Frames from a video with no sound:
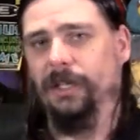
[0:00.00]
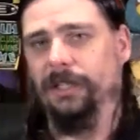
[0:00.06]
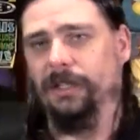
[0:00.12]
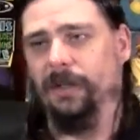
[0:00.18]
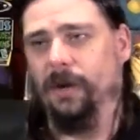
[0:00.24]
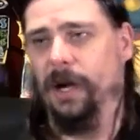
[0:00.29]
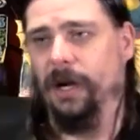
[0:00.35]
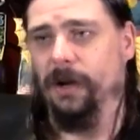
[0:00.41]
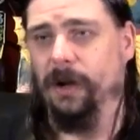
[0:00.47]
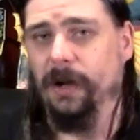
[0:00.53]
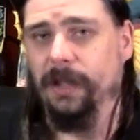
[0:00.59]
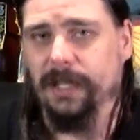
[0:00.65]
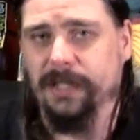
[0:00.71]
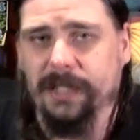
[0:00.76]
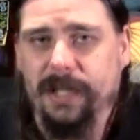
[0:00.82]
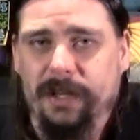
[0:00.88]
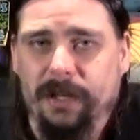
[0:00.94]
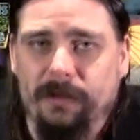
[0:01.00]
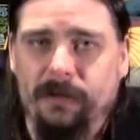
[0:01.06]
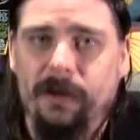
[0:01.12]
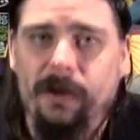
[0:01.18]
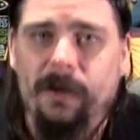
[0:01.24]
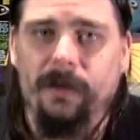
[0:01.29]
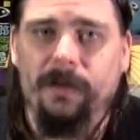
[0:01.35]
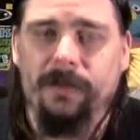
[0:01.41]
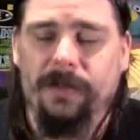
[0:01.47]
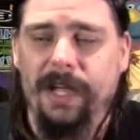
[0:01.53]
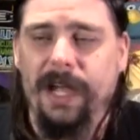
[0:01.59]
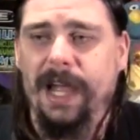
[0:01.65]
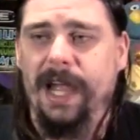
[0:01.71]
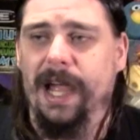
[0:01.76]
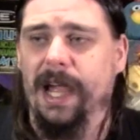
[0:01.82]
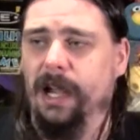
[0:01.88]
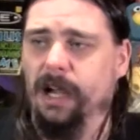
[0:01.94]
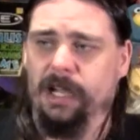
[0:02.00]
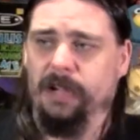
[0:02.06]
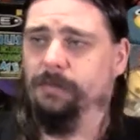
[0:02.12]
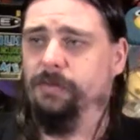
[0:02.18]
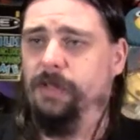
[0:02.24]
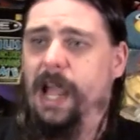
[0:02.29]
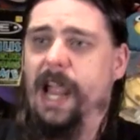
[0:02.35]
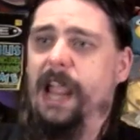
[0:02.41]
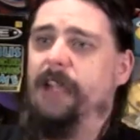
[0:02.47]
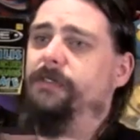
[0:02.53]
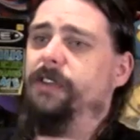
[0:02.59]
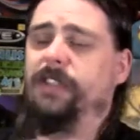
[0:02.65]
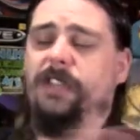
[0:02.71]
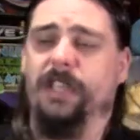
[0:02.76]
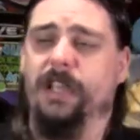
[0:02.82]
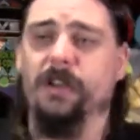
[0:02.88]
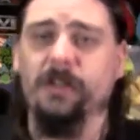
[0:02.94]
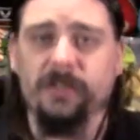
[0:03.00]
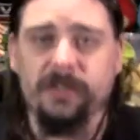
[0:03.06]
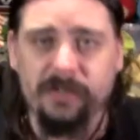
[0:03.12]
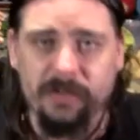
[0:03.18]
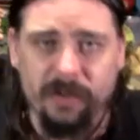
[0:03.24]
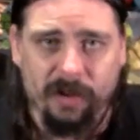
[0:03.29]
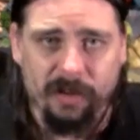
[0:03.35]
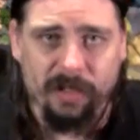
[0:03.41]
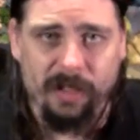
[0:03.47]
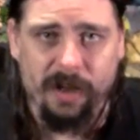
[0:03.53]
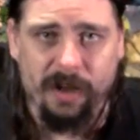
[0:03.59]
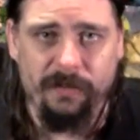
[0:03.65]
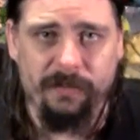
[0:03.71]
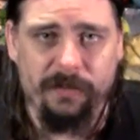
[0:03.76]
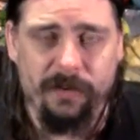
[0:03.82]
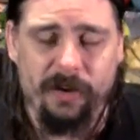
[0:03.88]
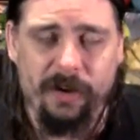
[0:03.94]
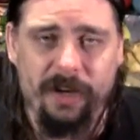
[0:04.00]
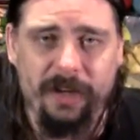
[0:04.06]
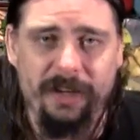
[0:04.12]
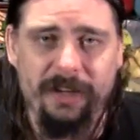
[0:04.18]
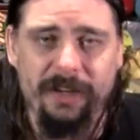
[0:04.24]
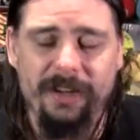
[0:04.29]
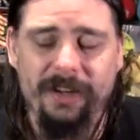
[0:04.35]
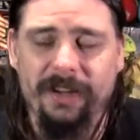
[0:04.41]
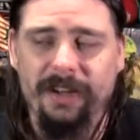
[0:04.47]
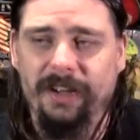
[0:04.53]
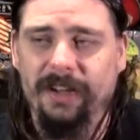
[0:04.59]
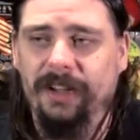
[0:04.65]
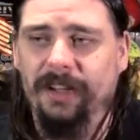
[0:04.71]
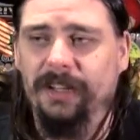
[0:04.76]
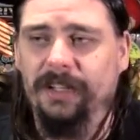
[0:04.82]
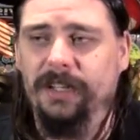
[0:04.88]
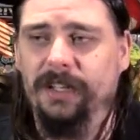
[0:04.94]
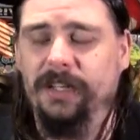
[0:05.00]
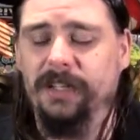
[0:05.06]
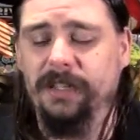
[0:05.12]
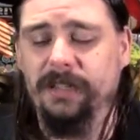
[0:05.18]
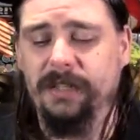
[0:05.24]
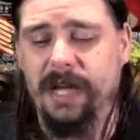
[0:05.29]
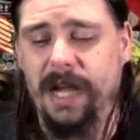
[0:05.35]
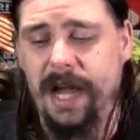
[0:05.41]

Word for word: So I know there's nothing wrong there and I can play everything else online fine you know.